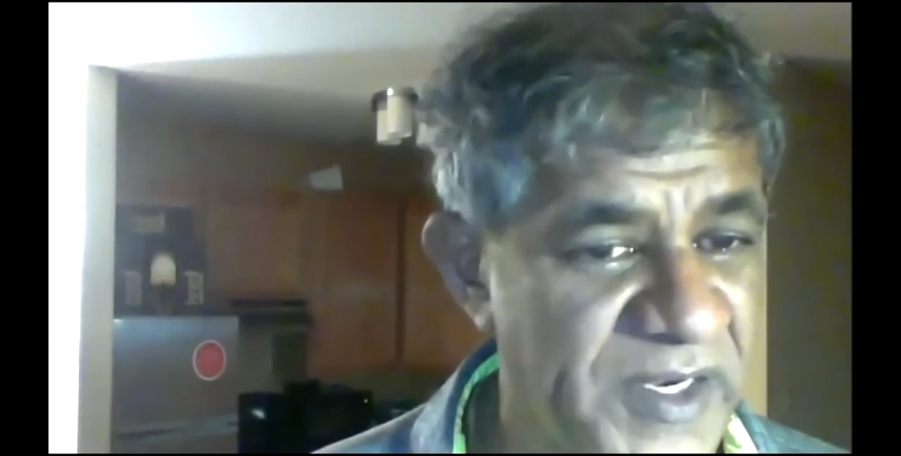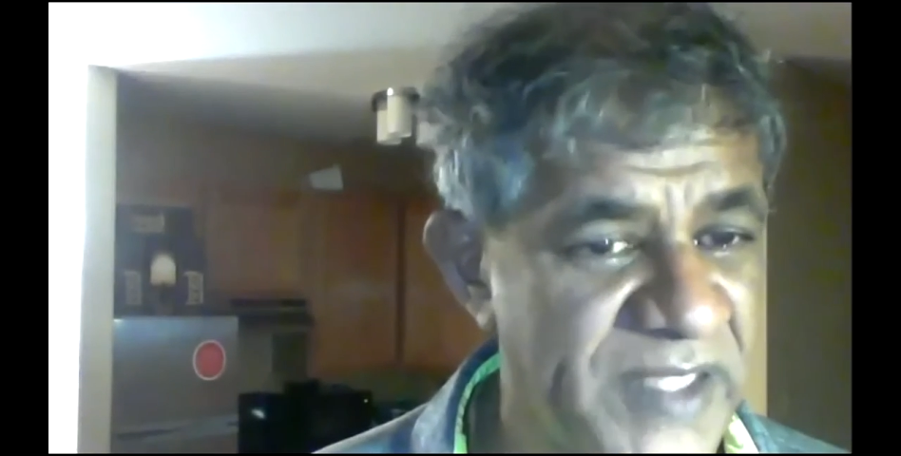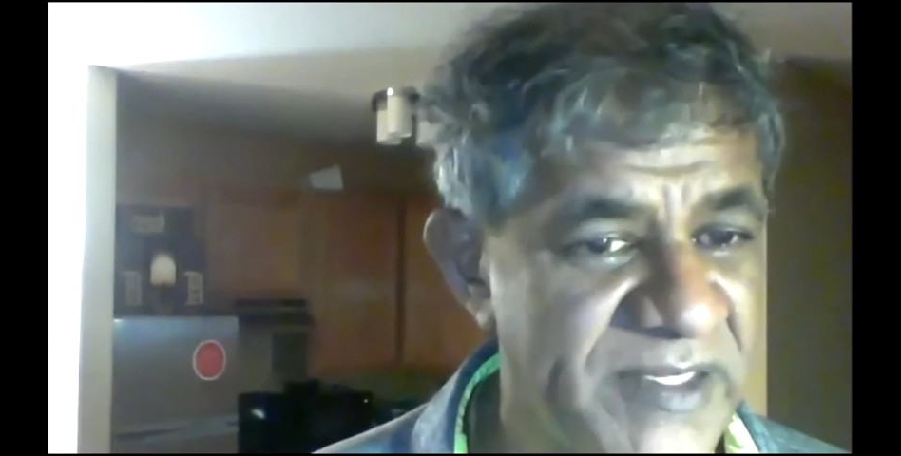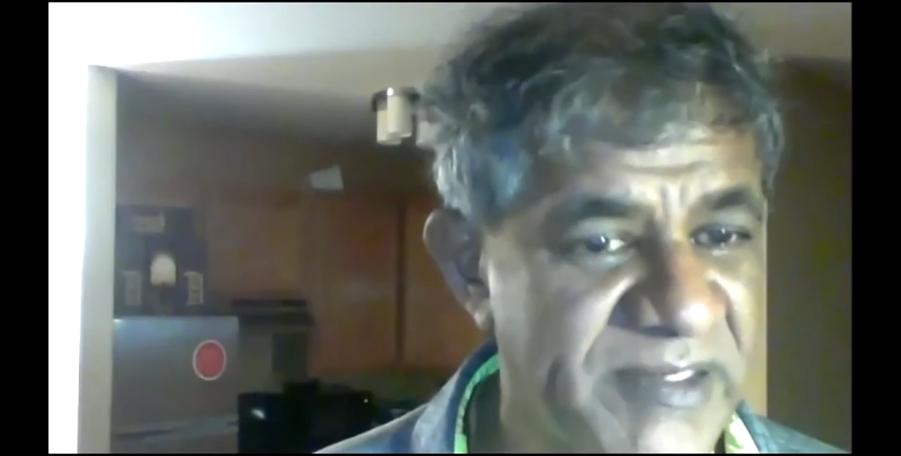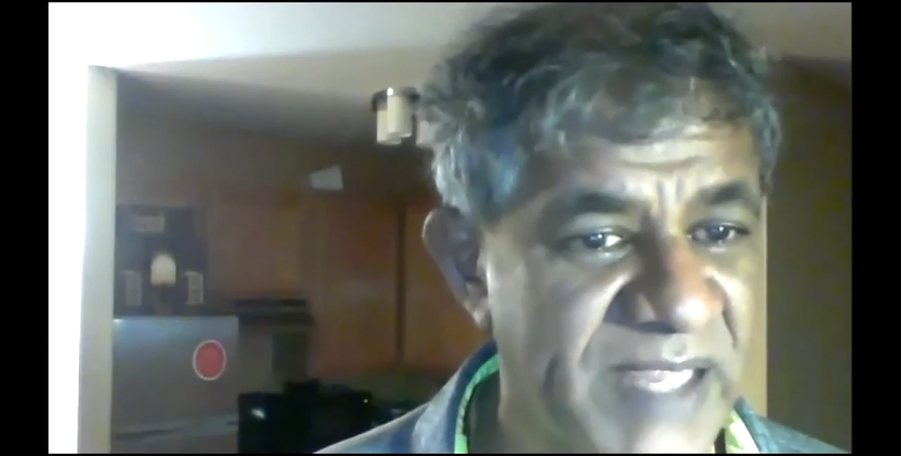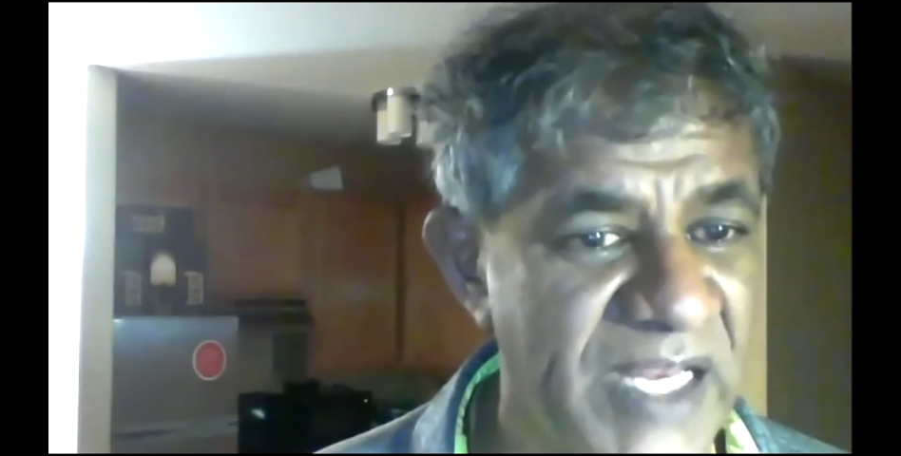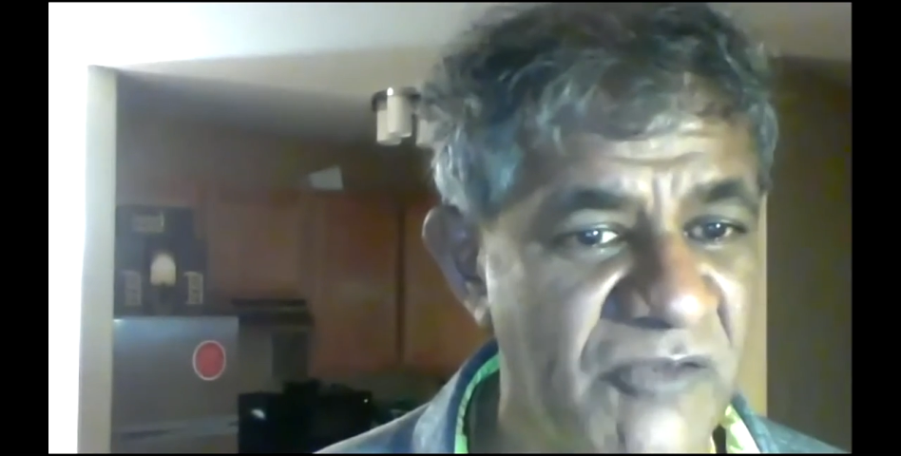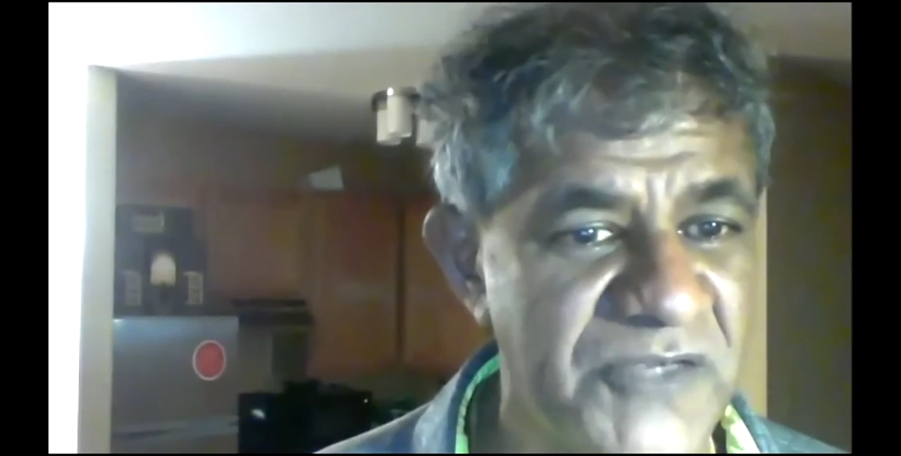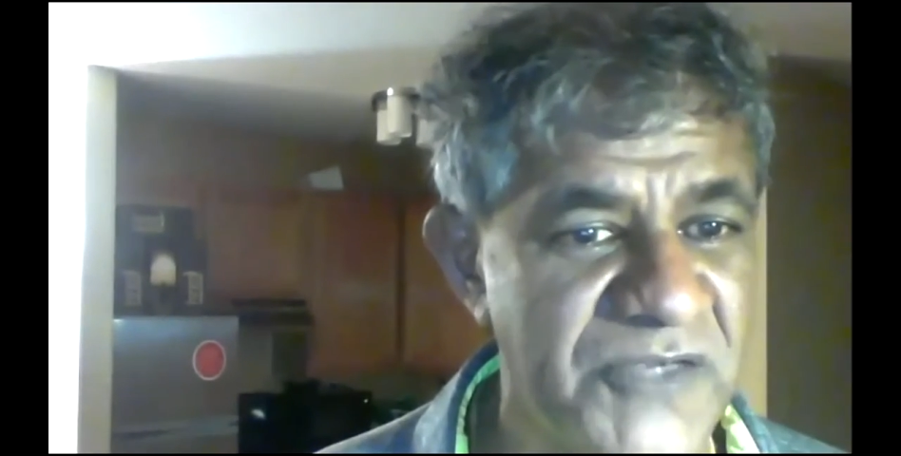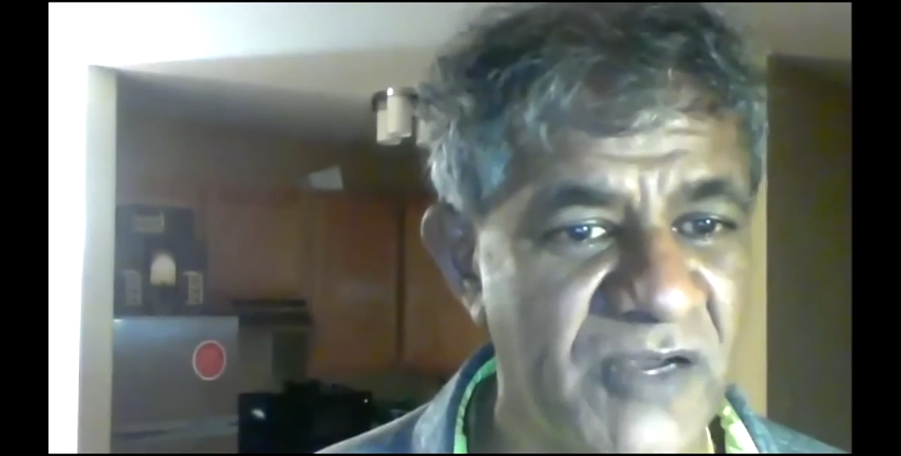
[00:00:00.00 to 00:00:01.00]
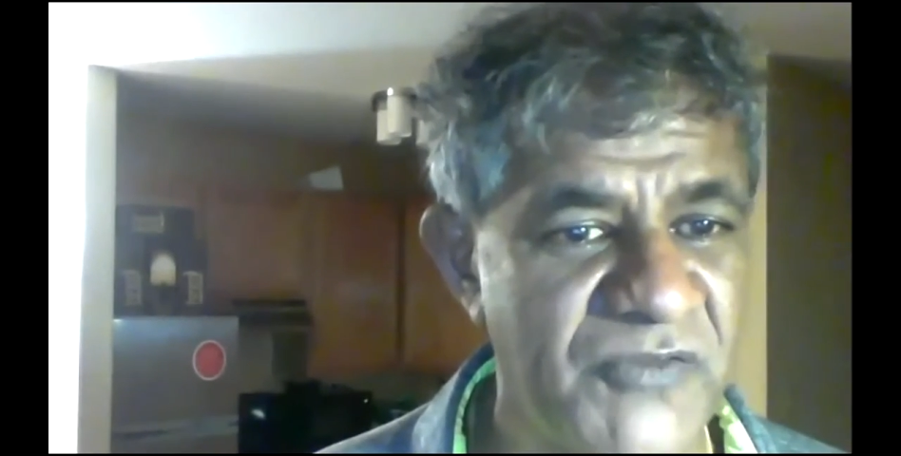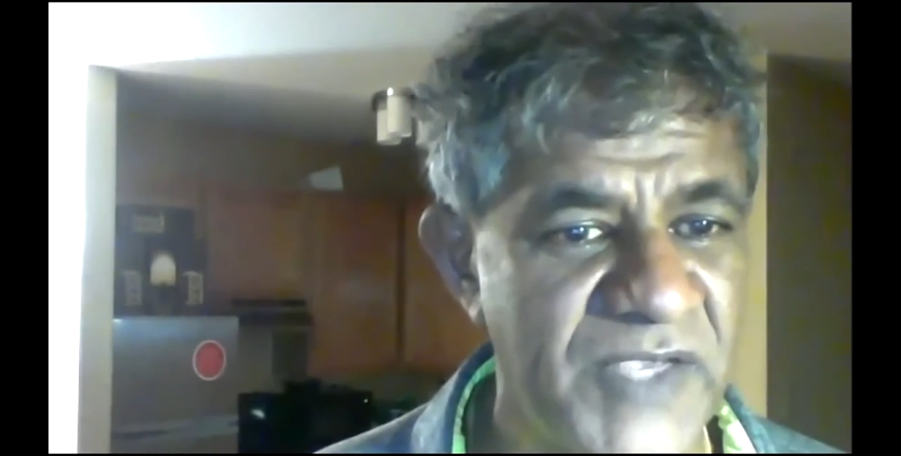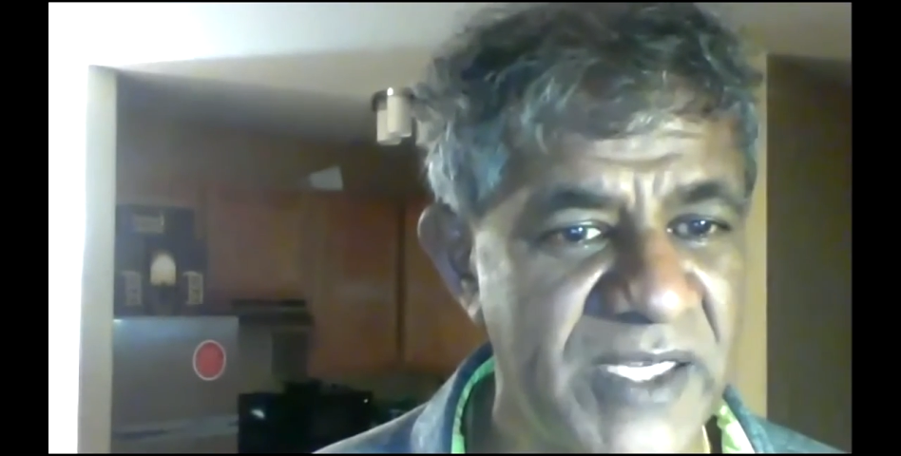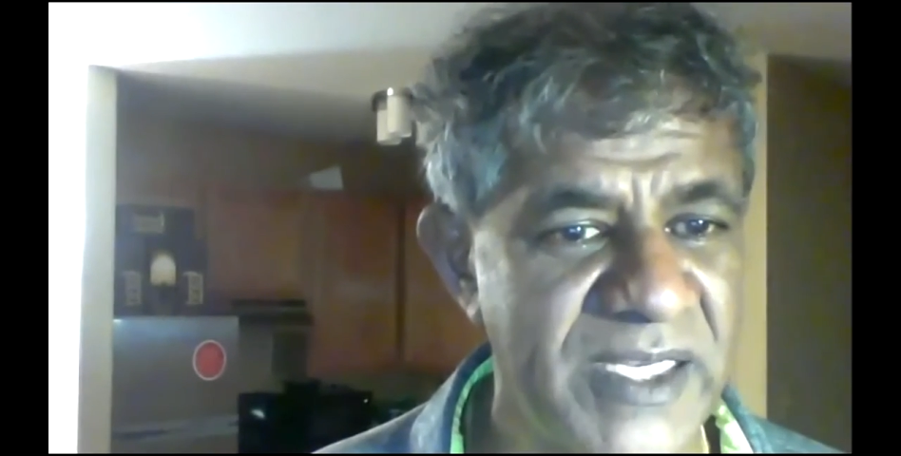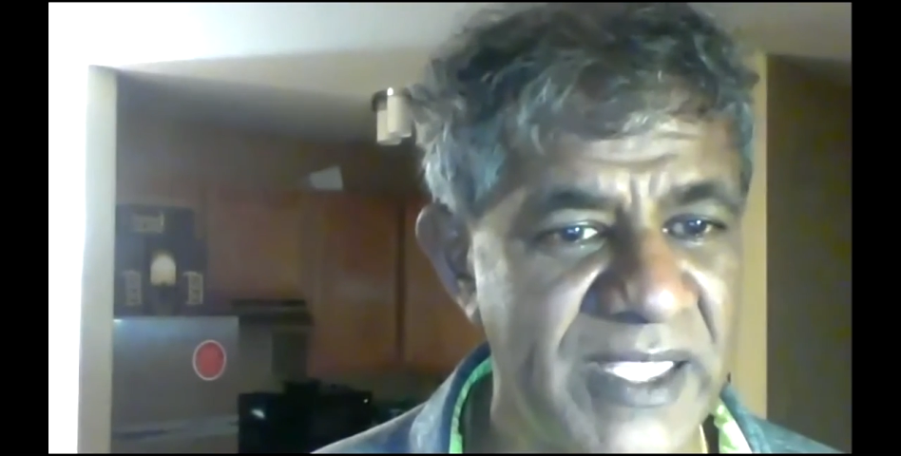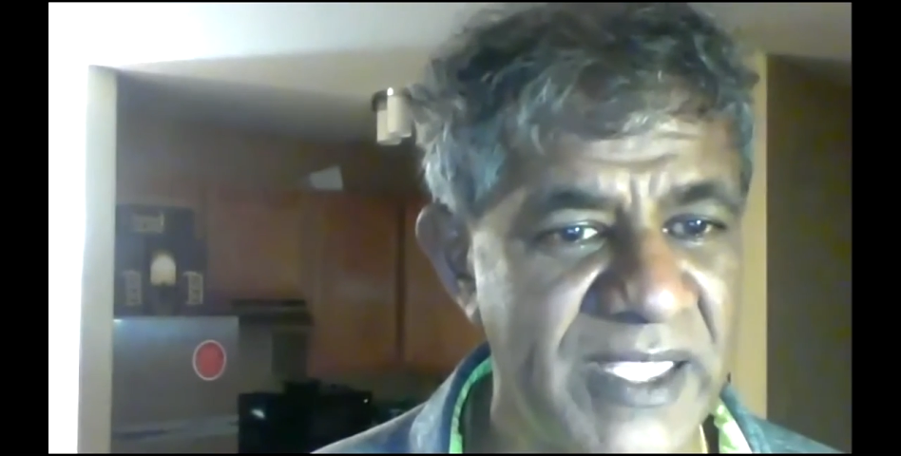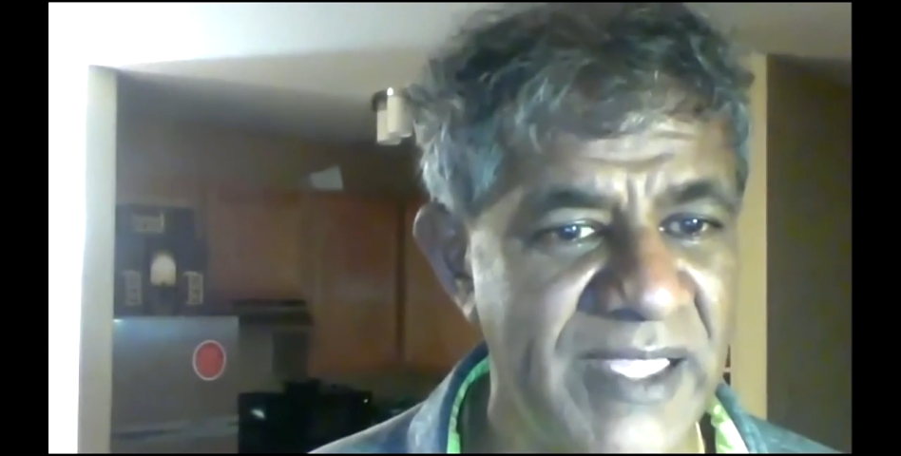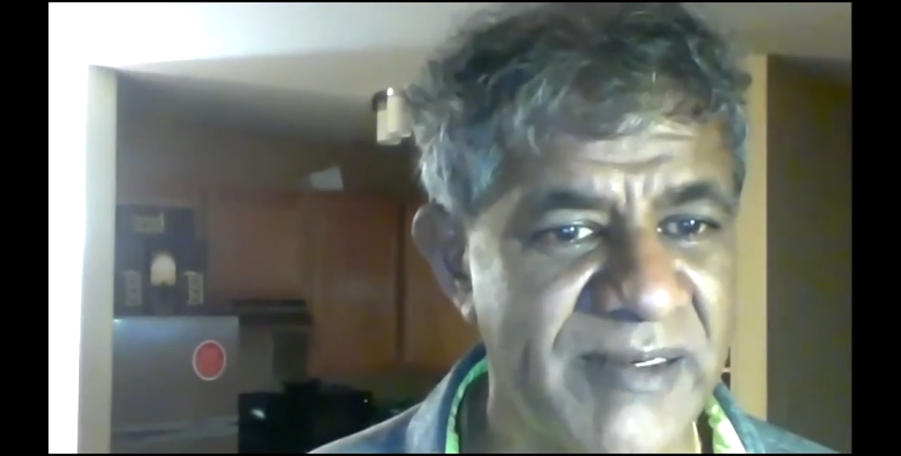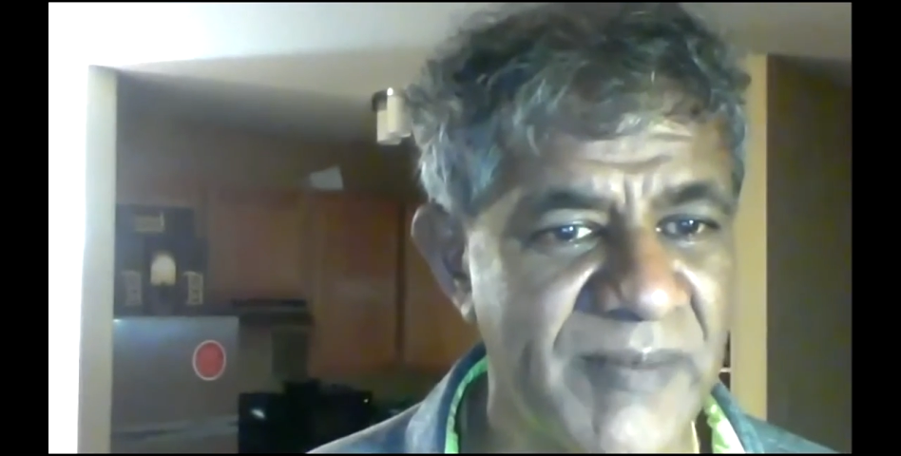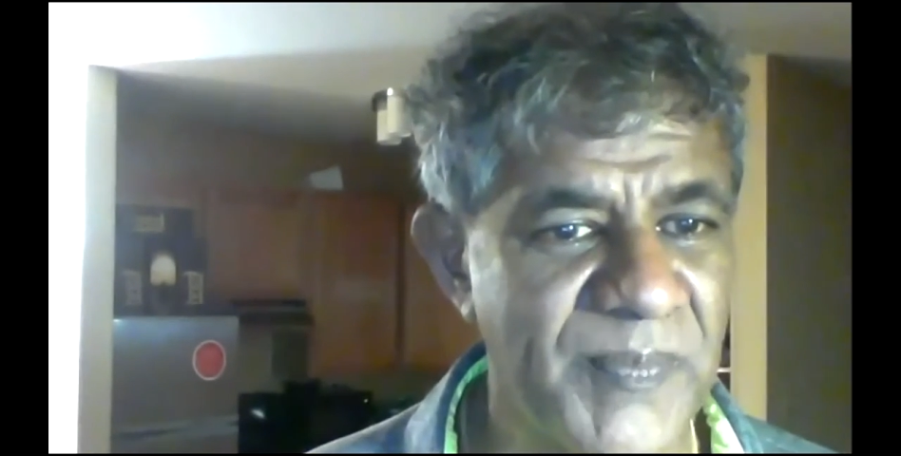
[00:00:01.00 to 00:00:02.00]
and the skinny version of it is